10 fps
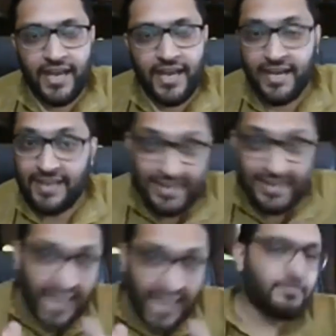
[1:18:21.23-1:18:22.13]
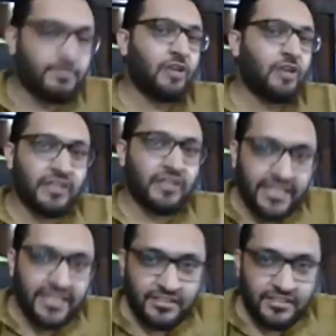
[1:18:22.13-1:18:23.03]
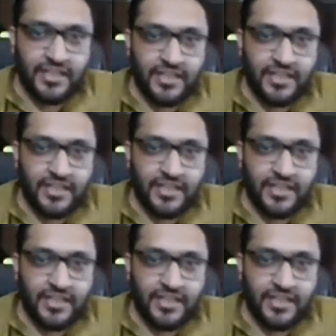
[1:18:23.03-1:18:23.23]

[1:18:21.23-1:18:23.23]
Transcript: And, and last but not the least,